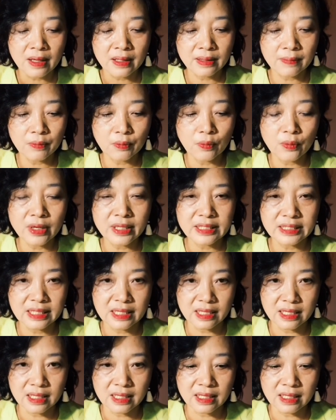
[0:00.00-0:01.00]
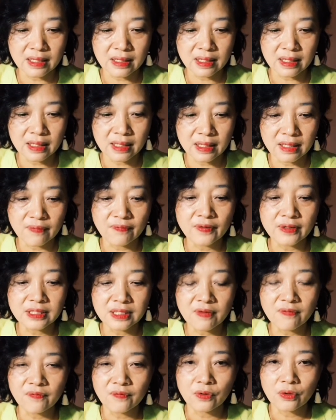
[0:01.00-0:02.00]
number one, that
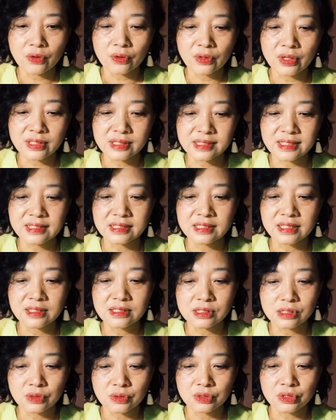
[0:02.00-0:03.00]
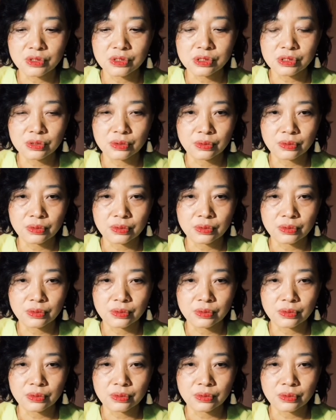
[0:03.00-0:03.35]
effective for assisting students